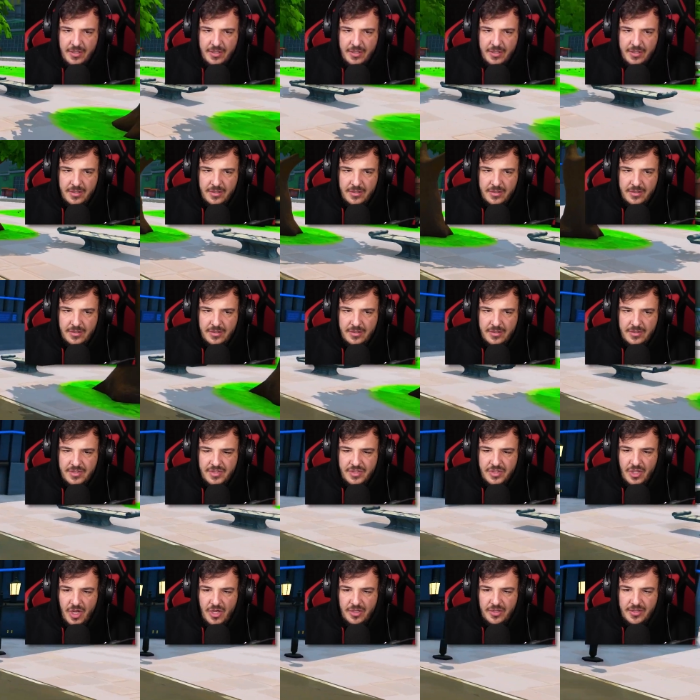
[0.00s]
All right.
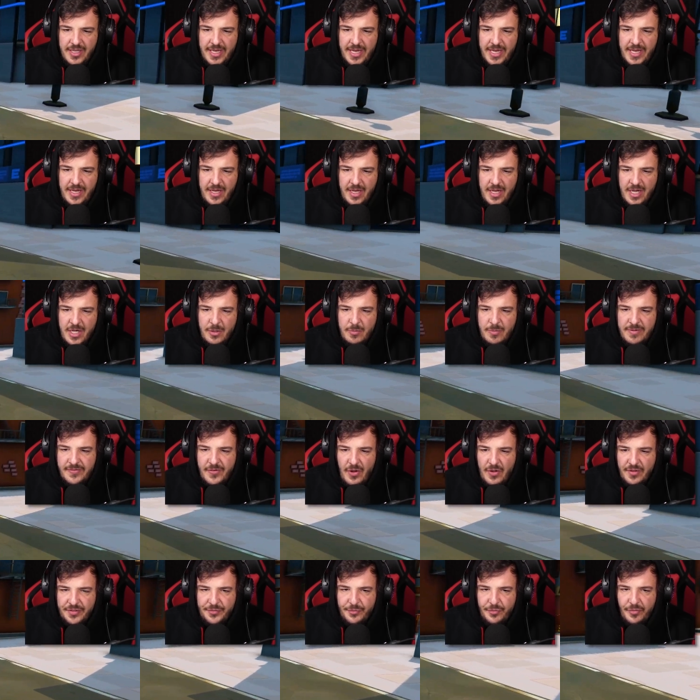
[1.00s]
Slowly. We've
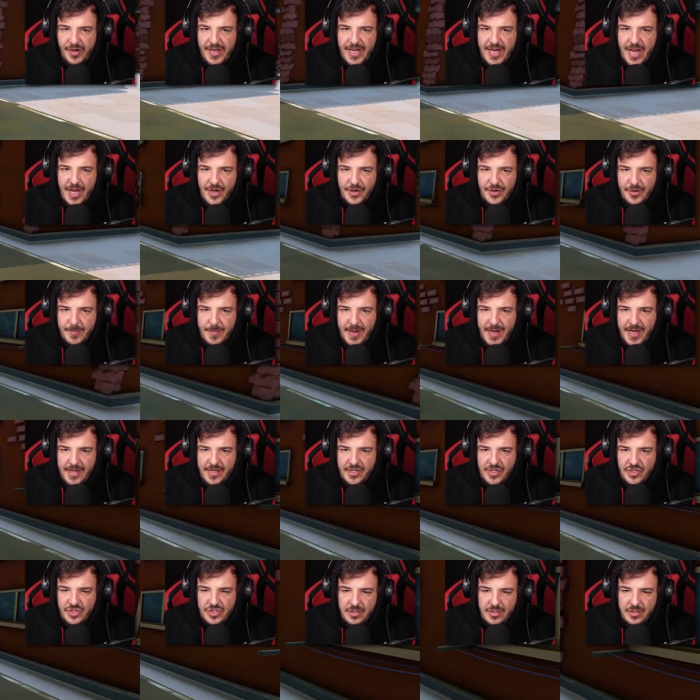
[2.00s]
got 300 slowly?
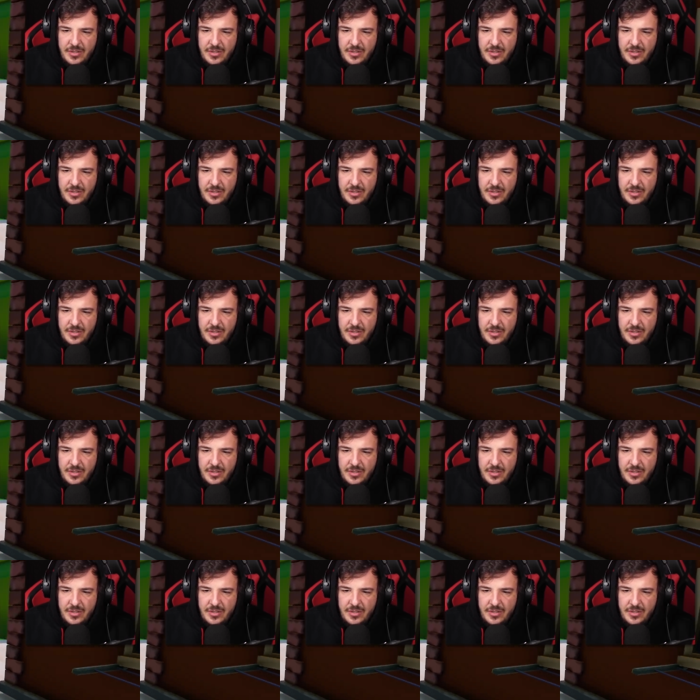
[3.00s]
meters.